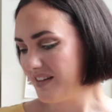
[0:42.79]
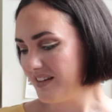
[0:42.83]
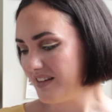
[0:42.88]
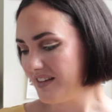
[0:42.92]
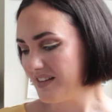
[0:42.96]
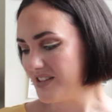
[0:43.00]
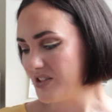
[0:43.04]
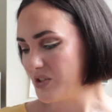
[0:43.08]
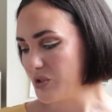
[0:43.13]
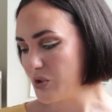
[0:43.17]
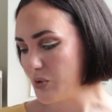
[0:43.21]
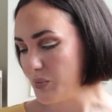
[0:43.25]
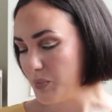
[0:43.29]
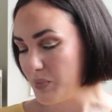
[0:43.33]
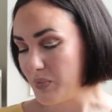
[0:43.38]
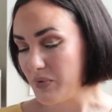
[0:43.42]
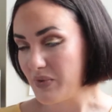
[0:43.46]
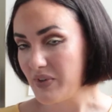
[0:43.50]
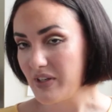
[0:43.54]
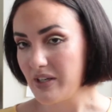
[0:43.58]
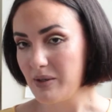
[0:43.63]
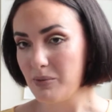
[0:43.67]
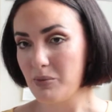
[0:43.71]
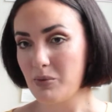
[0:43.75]

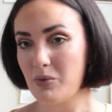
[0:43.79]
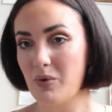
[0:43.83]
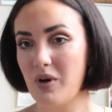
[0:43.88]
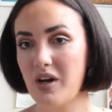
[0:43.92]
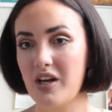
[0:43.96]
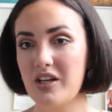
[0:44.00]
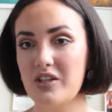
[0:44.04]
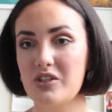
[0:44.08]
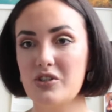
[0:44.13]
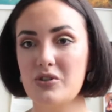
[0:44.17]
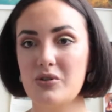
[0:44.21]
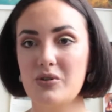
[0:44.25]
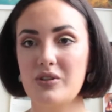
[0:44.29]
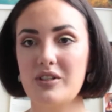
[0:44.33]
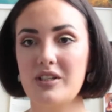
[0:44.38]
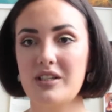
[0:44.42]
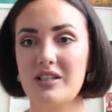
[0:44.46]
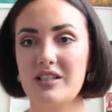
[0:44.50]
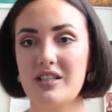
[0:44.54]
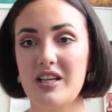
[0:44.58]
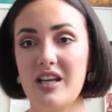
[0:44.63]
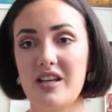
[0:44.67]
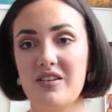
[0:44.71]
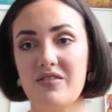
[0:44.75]
Supreme one should
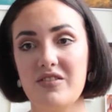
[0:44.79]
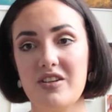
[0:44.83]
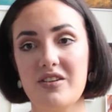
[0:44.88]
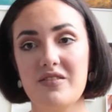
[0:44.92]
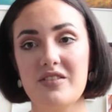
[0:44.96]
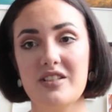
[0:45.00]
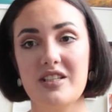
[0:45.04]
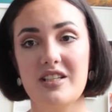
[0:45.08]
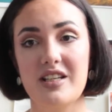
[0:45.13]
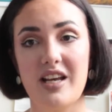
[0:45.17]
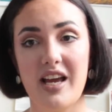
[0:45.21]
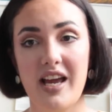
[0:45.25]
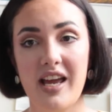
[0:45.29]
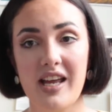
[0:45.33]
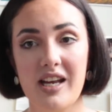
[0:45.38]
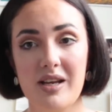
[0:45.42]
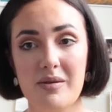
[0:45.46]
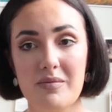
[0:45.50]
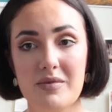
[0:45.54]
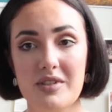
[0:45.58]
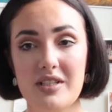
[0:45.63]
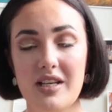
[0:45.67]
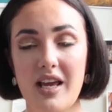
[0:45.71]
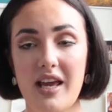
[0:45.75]
contain 15
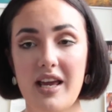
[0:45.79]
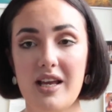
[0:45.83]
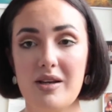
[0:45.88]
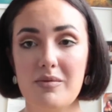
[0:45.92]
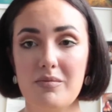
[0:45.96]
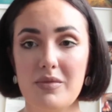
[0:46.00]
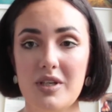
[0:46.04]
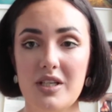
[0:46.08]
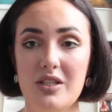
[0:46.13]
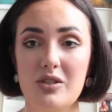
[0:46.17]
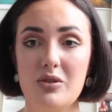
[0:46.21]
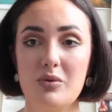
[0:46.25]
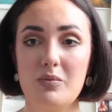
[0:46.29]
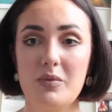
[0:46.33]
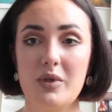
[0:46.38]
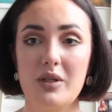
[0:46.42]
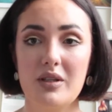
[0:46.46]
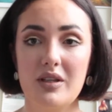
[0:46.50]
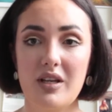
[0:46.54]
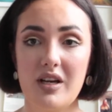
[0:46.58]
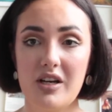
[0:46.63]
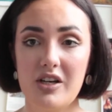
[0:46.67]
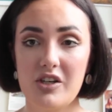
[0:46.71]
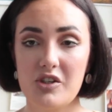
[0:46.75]
items, and medium and
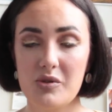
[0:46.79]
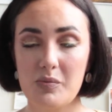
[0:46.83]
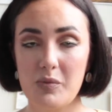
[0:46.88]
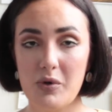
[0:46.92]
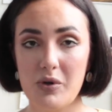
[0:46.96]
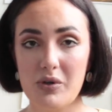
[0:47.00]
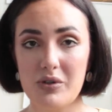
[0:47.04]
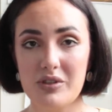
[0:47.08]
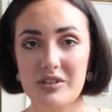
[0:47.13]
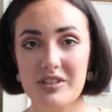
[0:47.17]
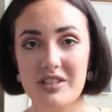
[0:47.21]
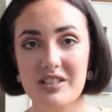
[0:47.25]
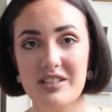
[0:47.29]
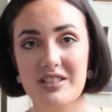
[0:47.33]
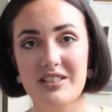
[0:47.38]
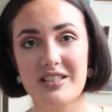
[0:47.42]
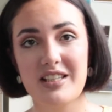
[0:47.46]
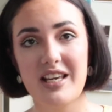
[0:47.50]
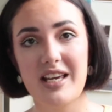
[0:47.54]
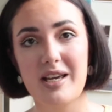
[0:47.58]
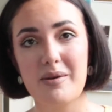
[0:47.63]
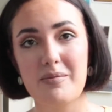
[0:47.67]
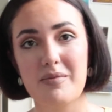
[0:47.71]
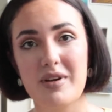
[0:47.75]
large boxes
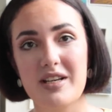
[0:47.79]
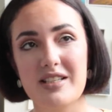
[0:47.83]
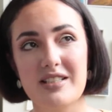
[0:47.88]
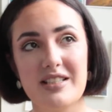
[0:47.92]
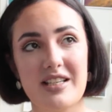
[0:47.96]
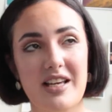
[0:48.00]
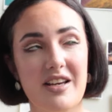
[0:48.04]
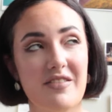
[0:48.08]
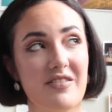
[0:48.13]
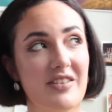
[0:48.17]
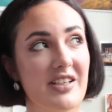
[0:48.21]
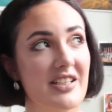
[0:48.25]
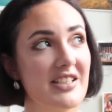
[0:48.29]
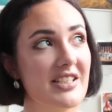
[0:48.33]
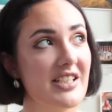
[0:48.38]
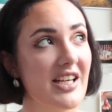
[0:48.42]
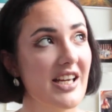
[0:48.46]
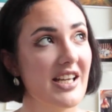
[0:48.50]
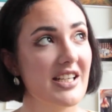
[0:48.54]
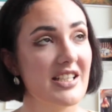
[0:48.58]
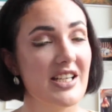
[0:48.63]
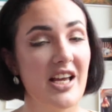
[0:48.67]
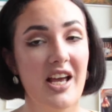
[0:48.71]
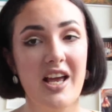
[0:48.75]
they must have
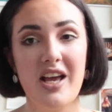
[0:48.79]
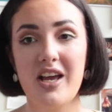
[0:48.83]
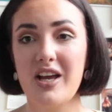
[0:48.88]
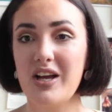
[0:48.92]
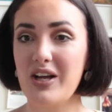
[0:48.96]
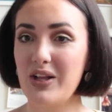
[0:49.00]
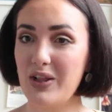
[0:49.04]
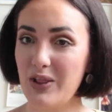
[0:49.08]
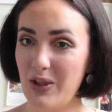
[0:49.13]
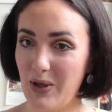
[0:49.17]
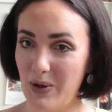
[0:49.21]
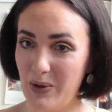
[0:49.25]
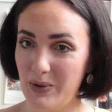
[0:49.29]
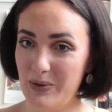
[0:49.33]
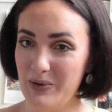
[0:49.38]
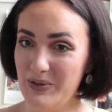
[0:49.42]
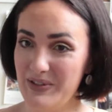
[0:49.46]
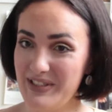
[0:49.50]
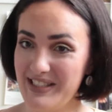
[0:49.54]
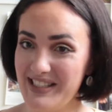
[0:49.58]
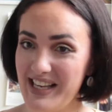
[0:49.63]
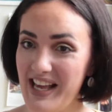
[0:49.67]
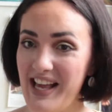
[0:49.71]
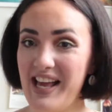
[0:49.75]
contained
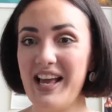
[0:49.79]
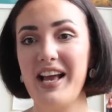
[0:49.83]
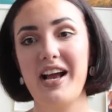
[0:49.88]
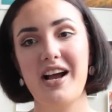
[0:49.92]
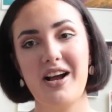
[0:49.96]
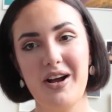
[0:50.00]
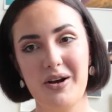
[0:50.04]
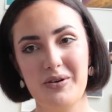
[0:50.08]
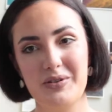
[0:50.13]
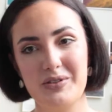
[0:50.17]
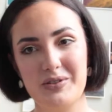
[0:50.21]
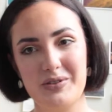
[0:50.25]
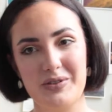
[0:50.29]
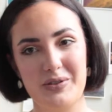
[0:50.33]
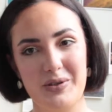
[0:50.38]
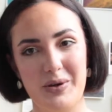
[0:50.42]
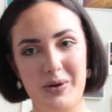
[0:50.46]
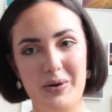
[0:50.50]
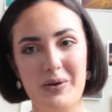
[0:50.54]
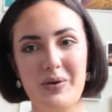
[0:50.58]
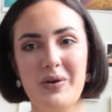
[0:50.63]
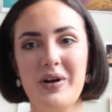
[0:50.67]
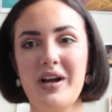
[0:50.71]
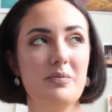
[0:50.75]
clothes. How do you
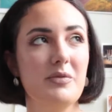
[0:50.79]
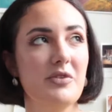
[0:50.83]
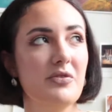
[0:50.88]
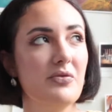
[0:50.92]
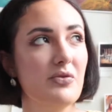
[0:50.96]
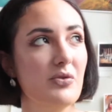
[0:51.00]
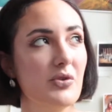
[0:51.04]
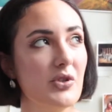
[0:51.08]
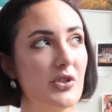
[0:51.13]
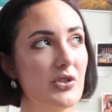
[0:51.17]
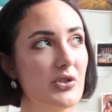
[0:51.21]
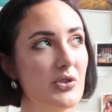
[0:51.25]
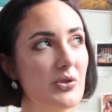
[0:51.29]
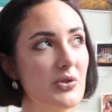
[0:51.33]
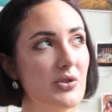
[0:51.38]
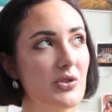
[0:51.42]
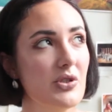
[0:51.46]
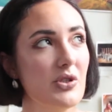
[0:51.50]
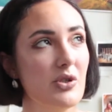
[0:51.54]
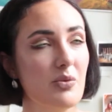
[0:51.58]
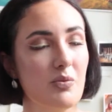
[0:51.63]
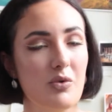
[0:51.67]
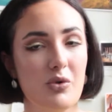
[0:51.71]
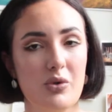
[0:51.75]
know? Before
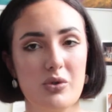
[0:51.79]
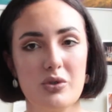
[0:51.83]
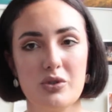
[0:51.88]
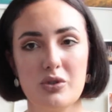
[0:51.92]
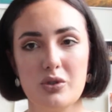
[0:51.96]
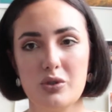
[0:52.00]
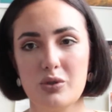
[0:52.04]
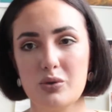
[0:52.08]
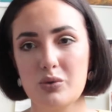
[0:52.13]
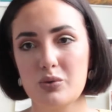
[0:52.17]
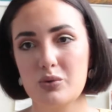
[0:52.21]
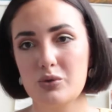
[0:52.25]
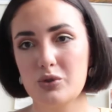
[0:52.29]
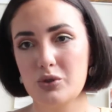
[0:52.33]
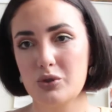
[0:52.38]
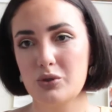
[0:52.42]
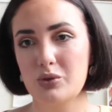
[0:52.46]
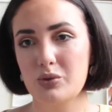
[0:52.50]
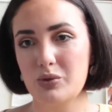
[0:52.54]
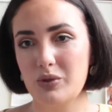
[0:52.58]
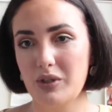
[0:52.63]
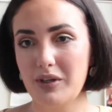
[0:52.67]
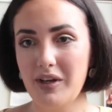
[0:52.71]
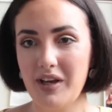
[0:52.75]
choosing your box you
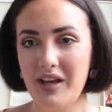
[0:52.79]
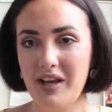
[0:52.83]
should